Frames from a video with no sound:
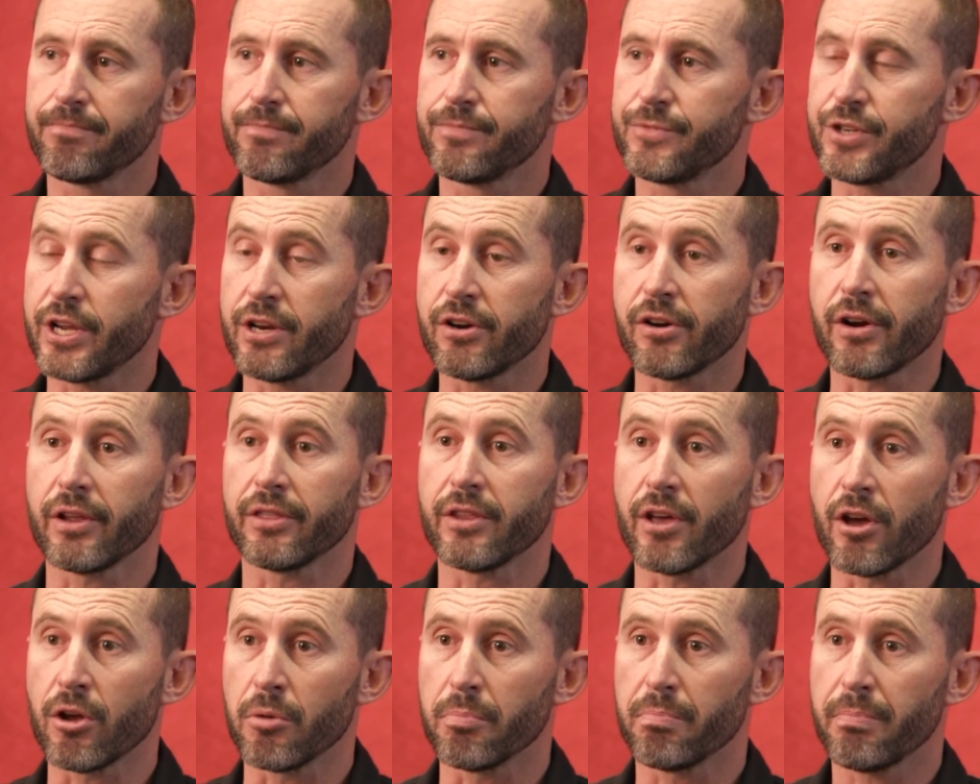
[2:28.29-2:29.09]
generate
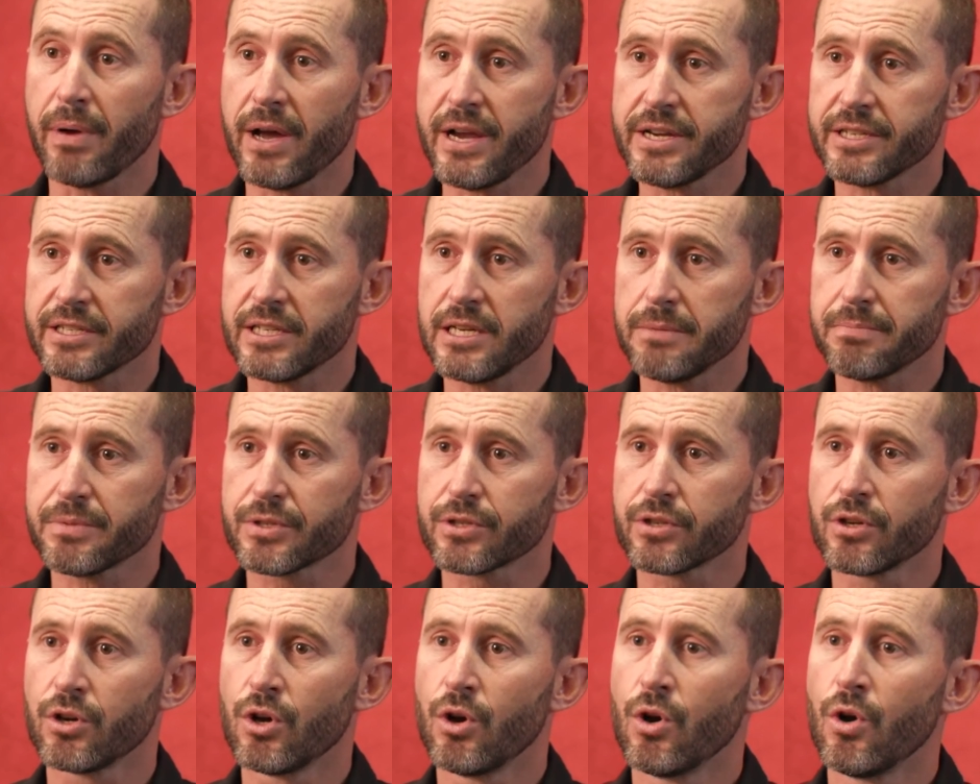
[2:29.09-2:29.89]
their own
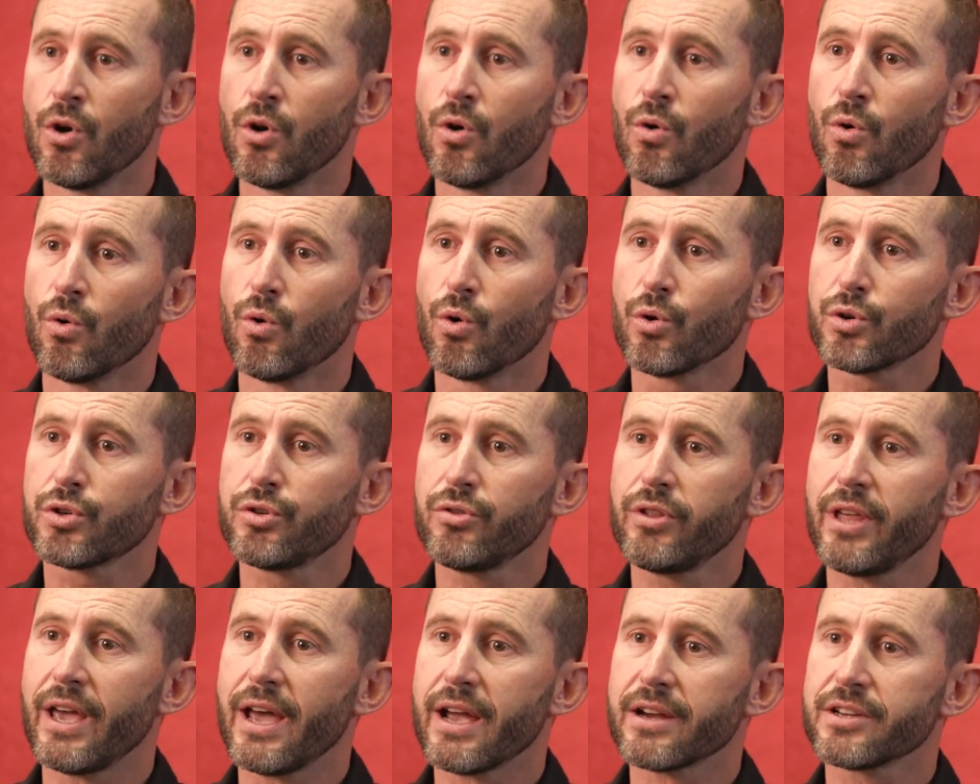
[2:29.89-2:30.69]
payslips, or
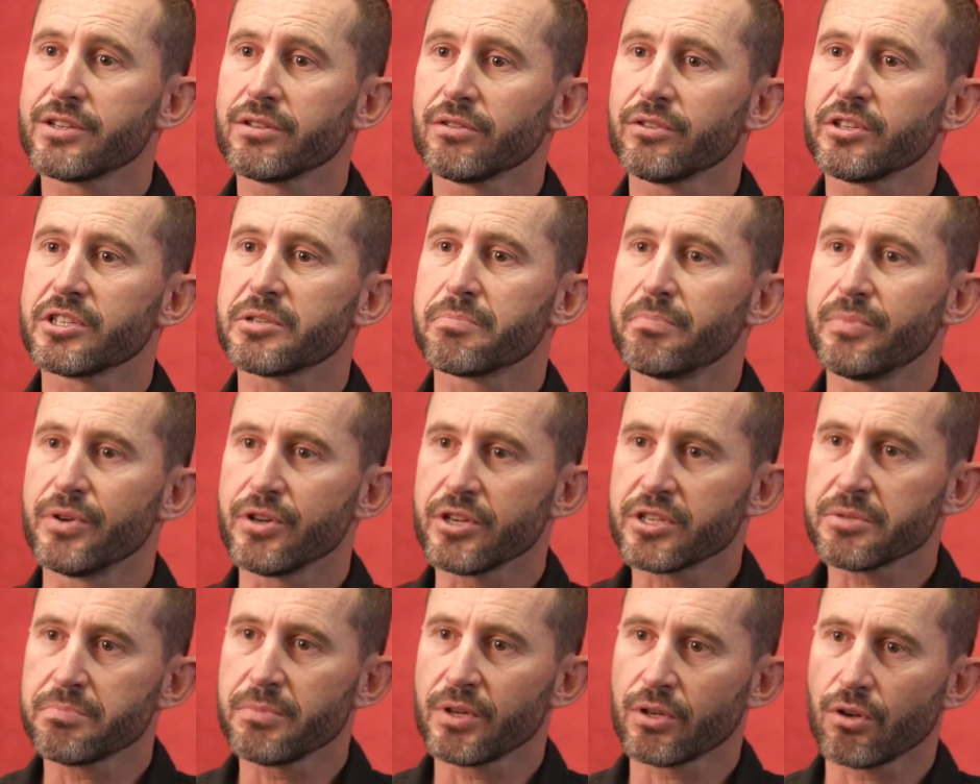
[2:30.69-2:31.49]
to the actual
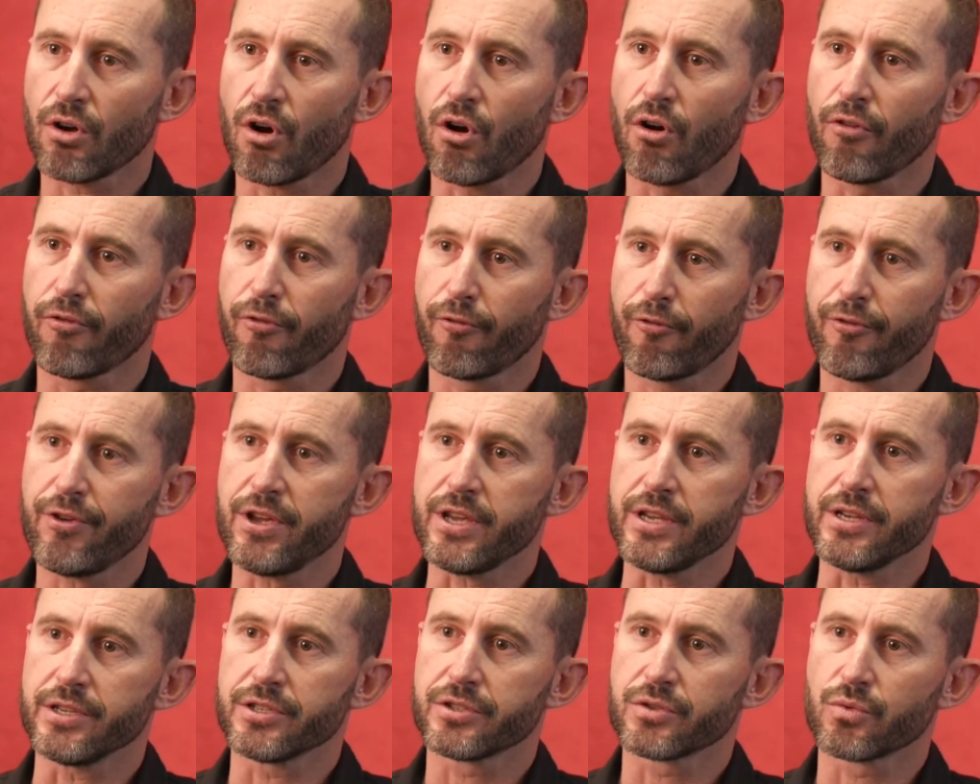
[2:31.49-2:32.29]
disbursement of
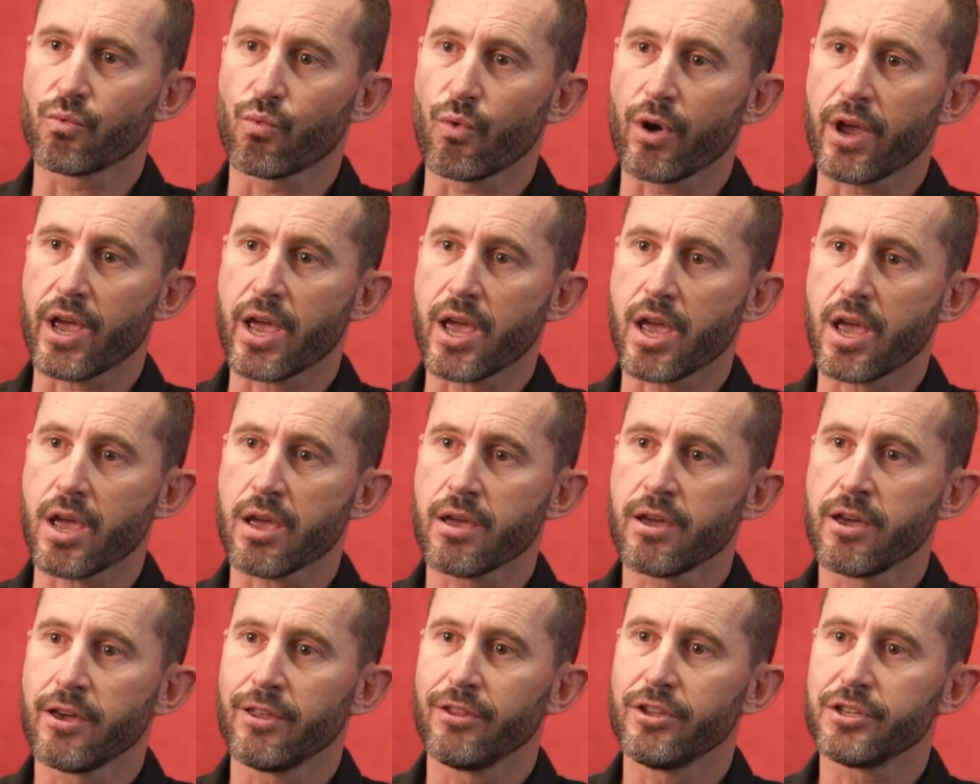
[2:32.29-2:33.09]
fees, where
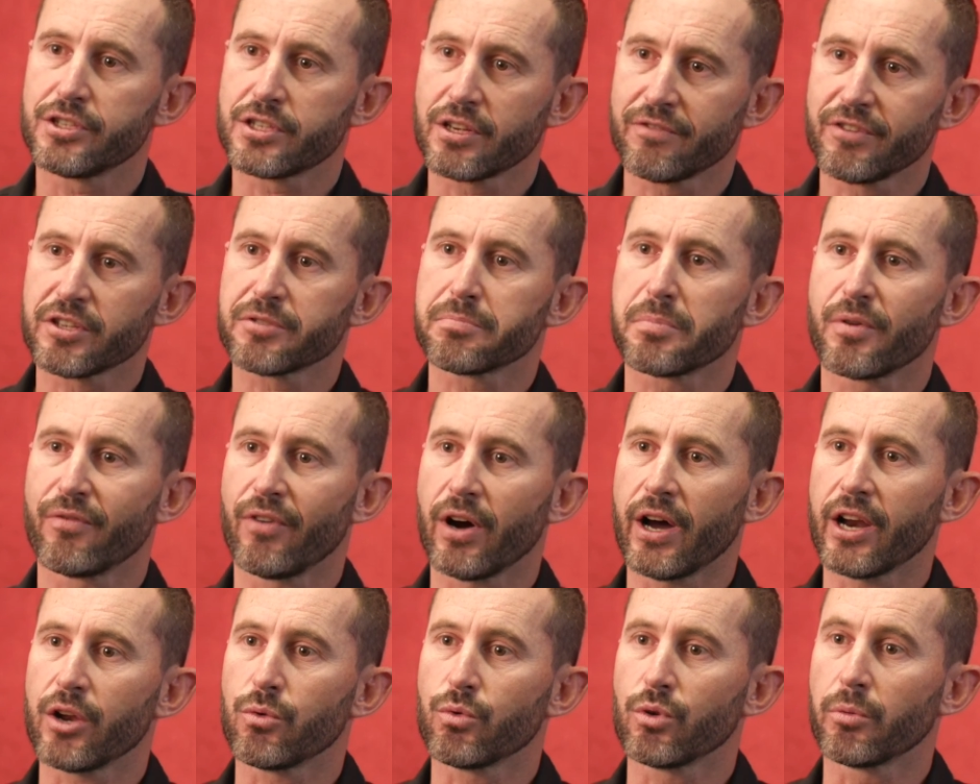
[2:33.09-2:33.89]
the service
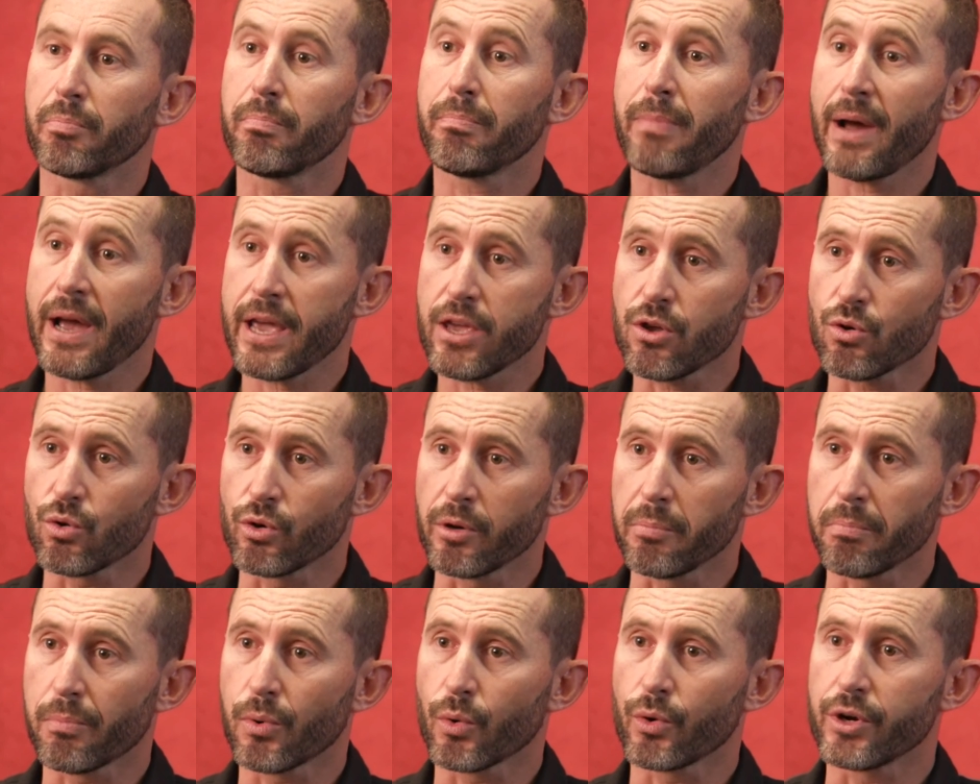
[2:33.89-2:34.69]
provider will pay your
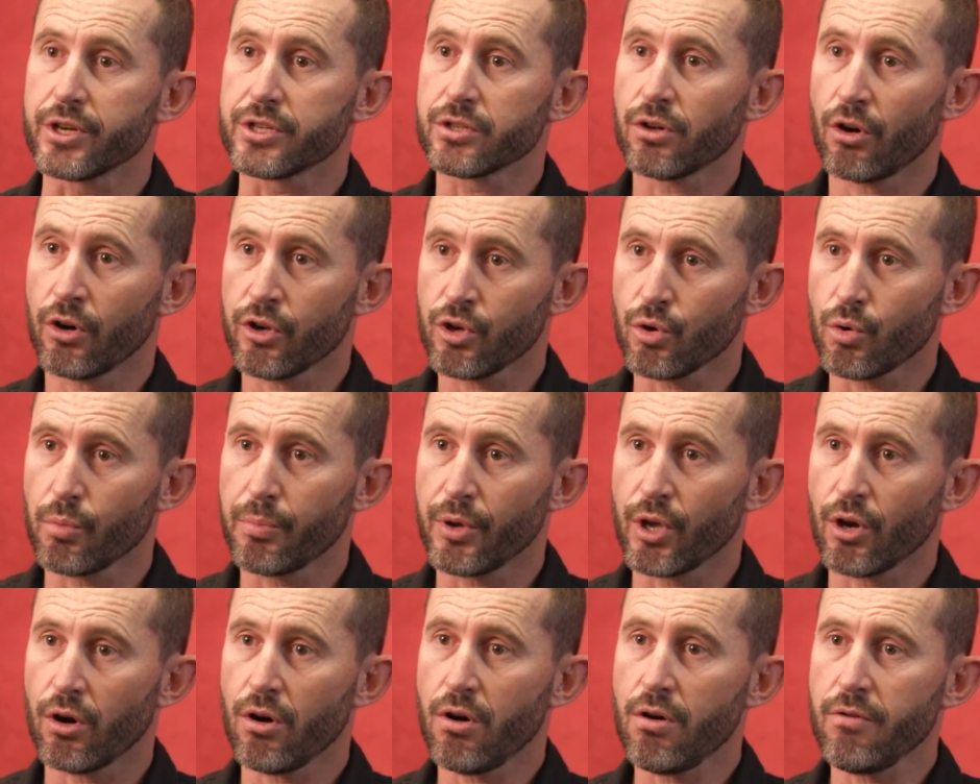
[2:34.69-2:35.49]
employees on your
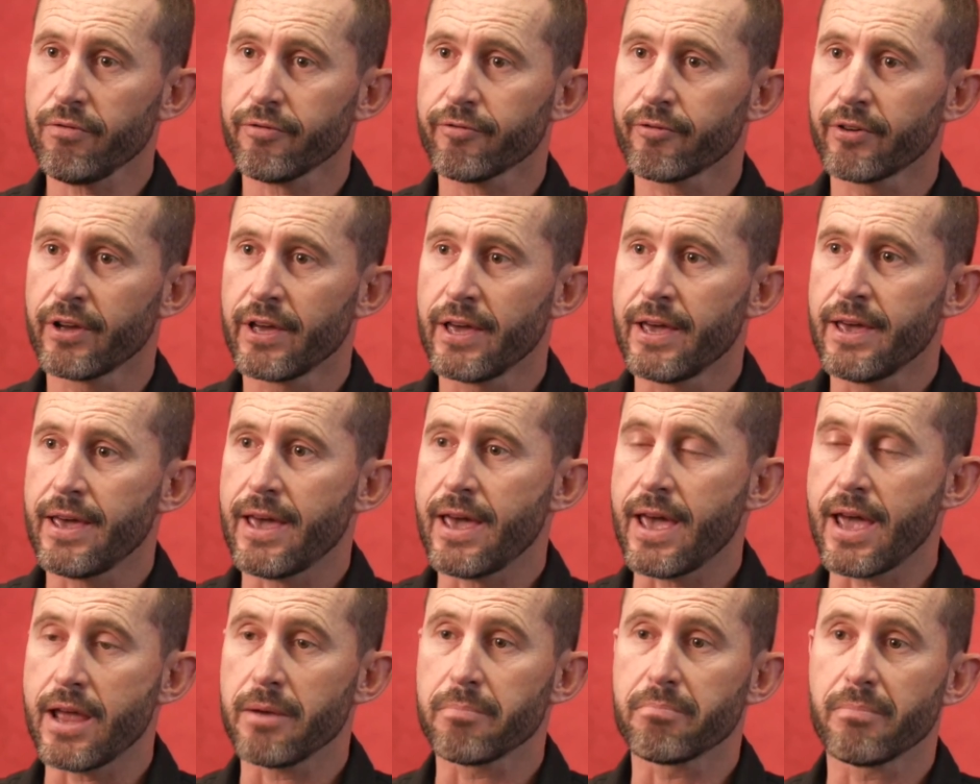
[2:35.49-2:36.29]
behalf
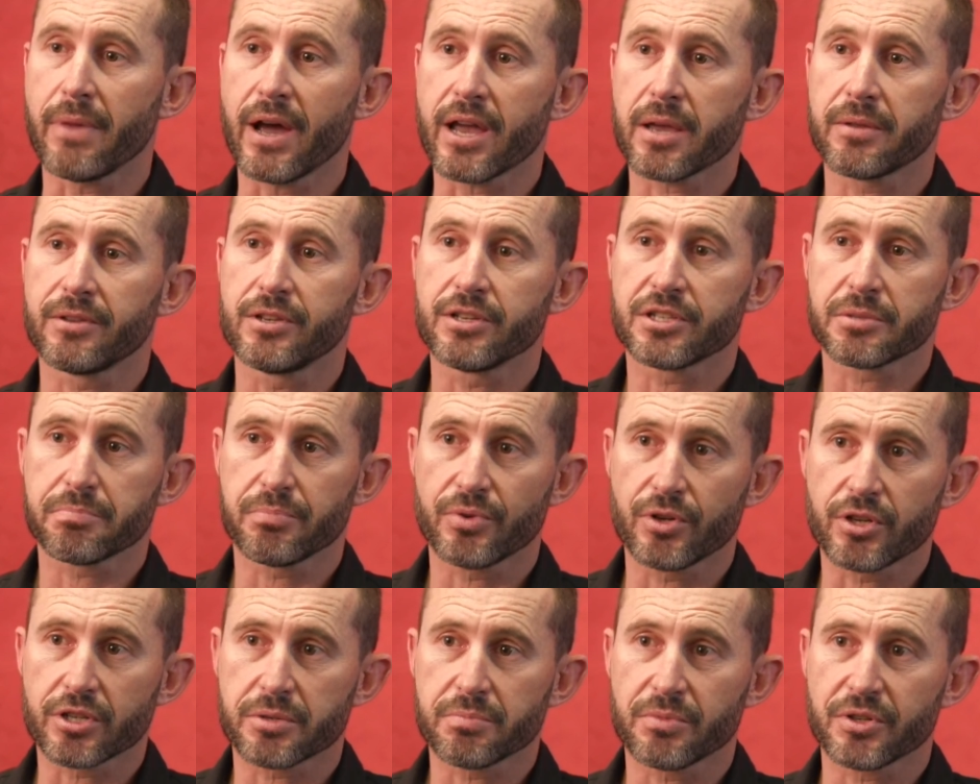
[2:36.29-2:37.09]
and make
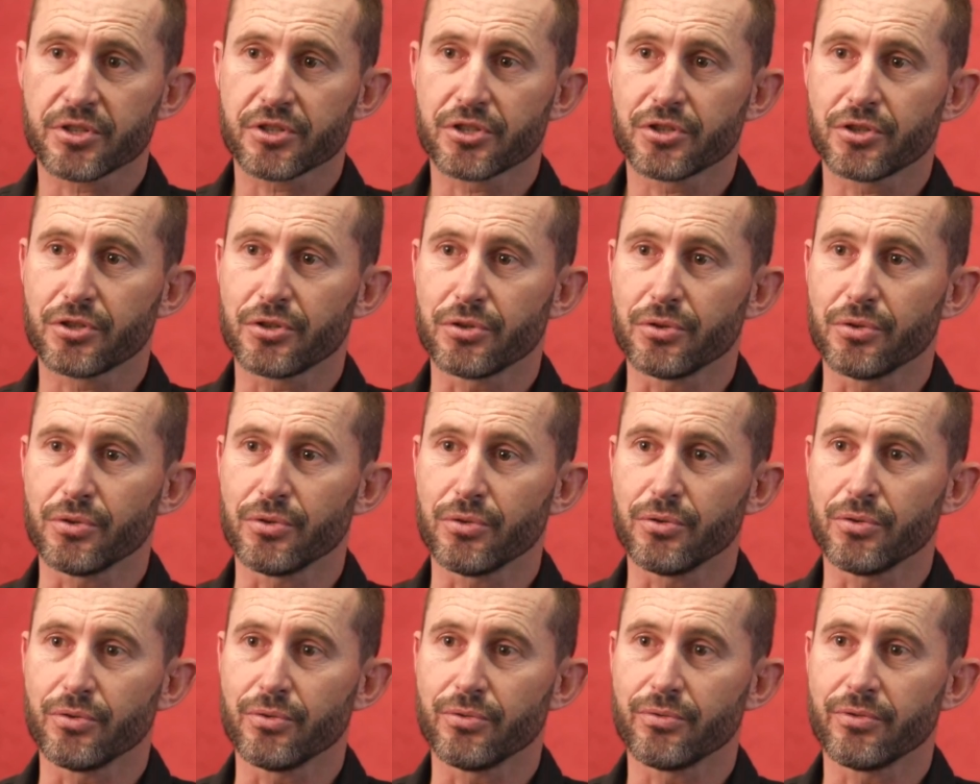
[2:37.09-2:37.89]
disbursements
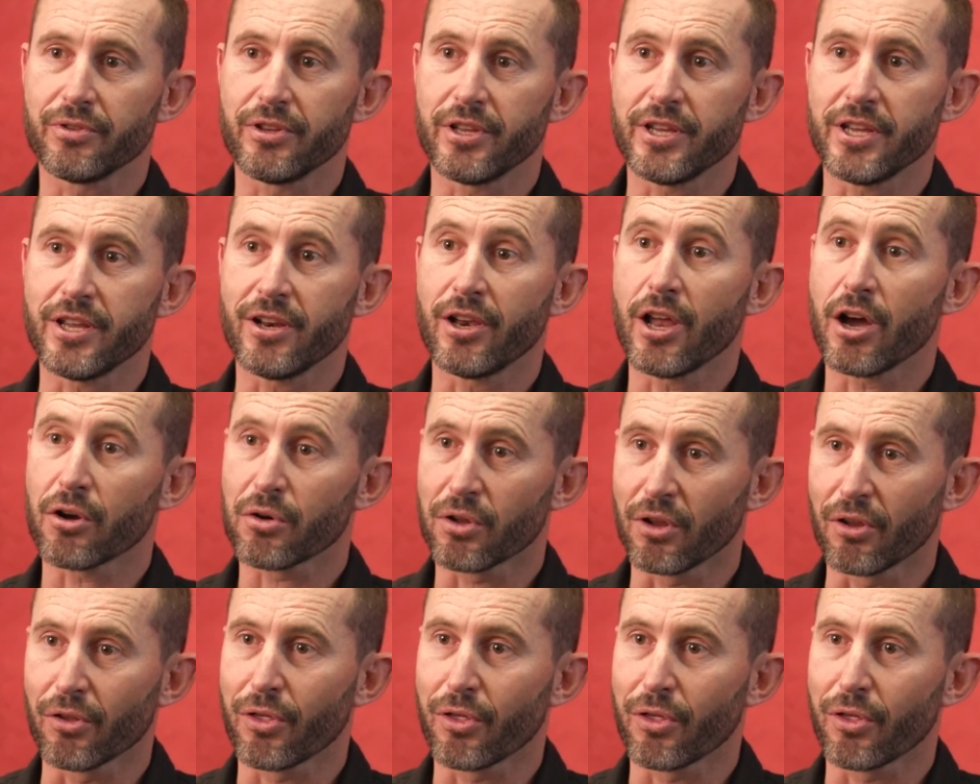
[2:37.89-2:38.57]
to the local